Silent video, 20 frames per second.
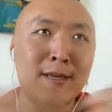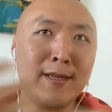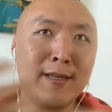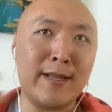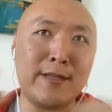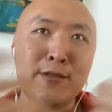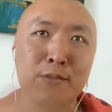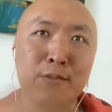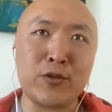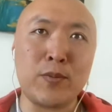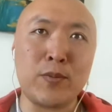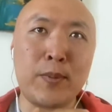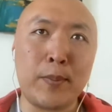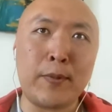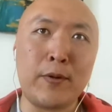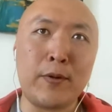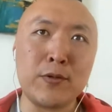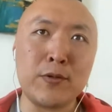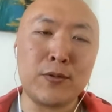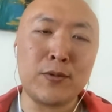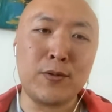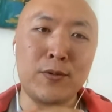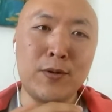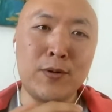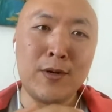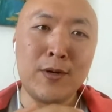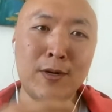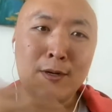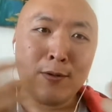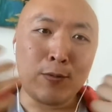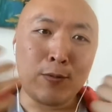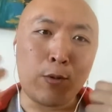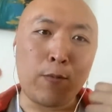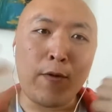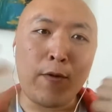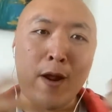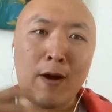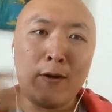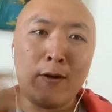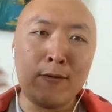That social proposal
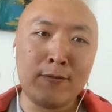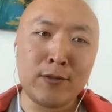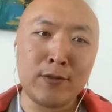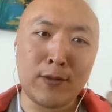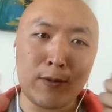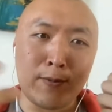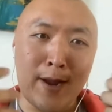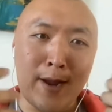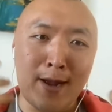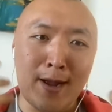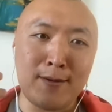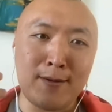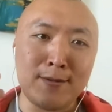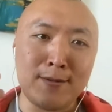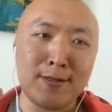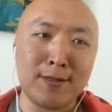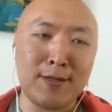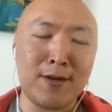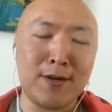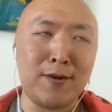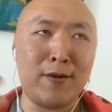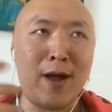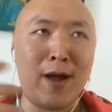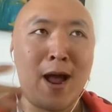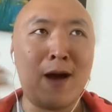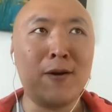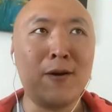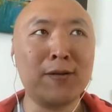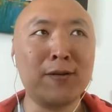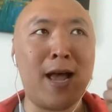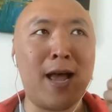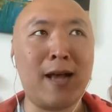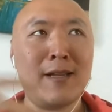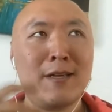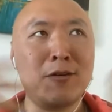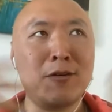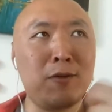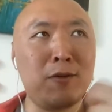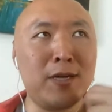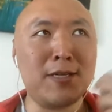revolved around, how
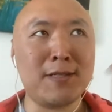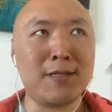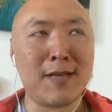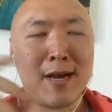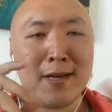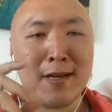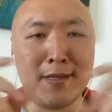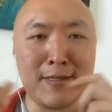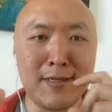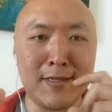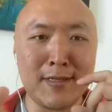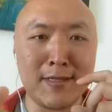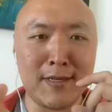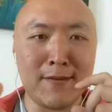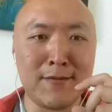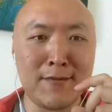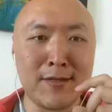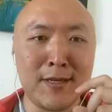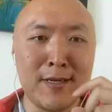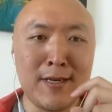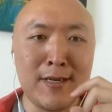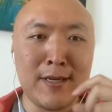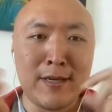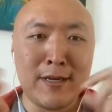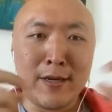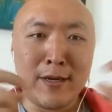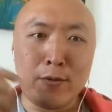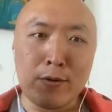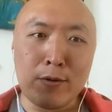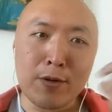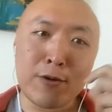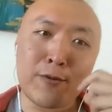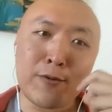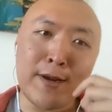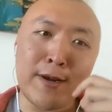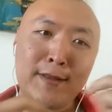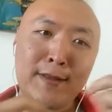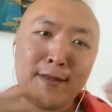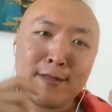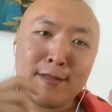exactly do I design incentives in order to
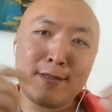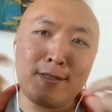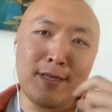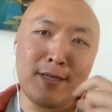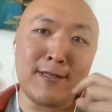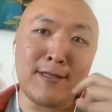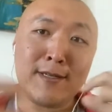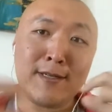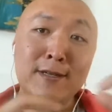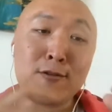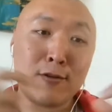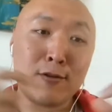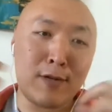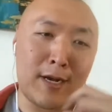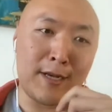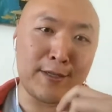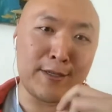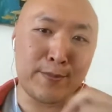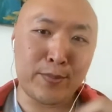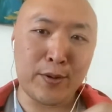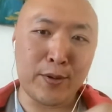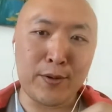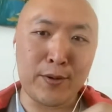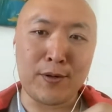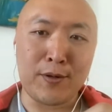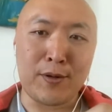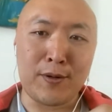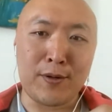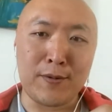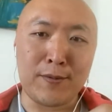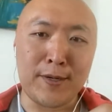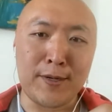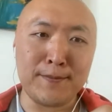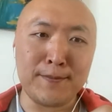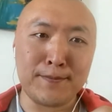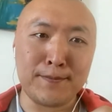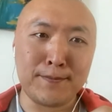create this decentralized protocol, right?